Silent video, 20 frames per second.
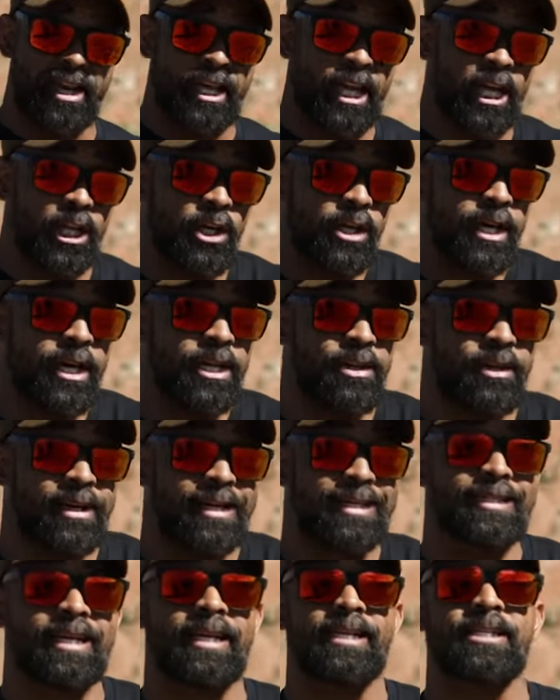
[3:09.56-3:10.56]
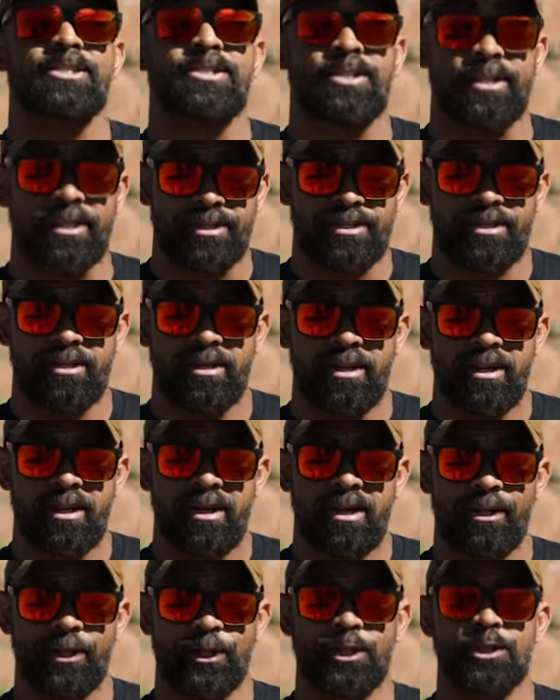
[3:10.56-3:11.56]
at, and then look at your contingencies.
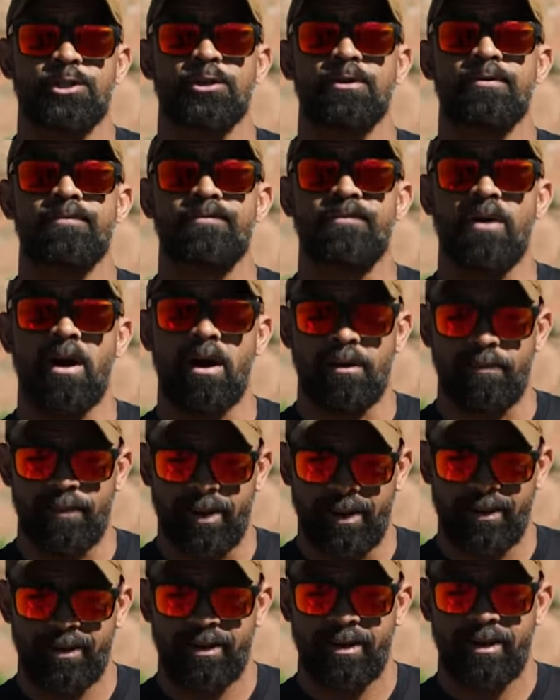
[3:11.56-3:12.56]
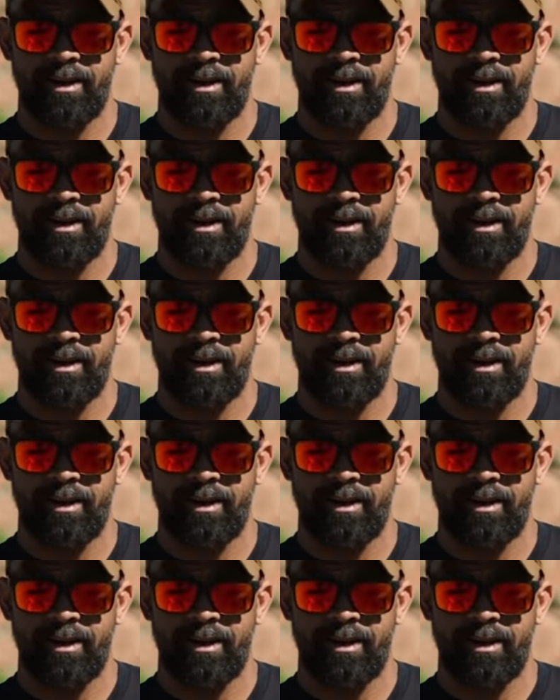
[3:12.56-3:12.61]
Look at your environment.